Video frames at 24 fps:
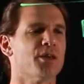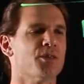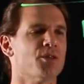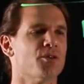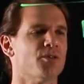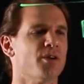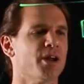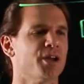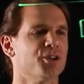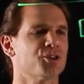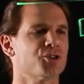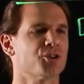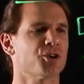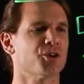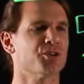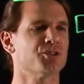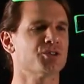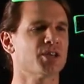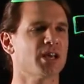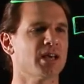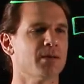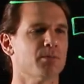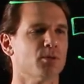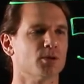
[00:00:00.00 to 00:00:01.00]
in the ratio
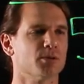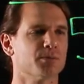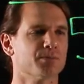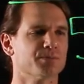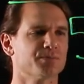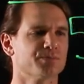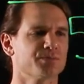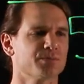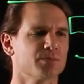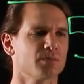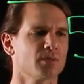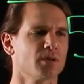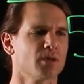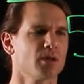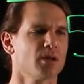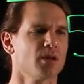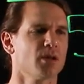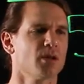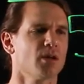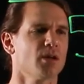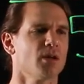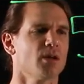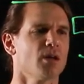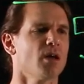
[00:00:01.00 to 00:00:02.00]
table.
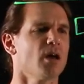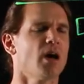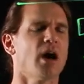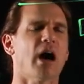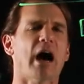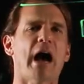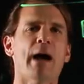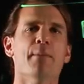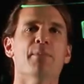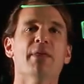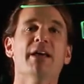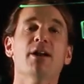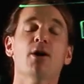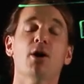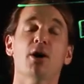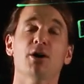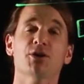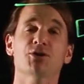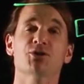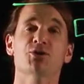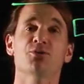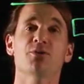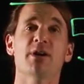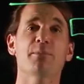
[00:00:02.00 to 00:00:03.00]
I'm then
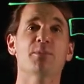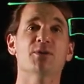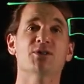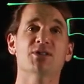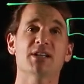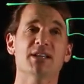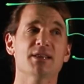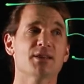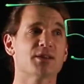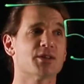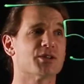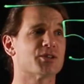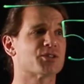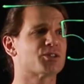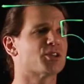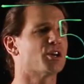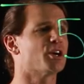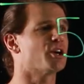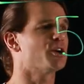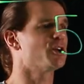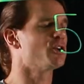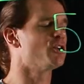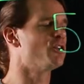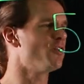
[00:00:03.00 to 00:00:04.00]
asked to represent this
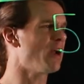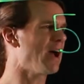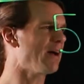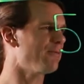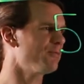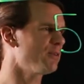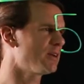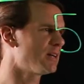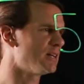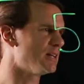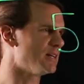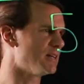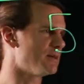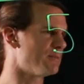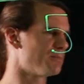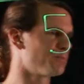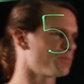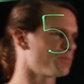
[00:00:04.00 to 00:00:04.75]
graphically.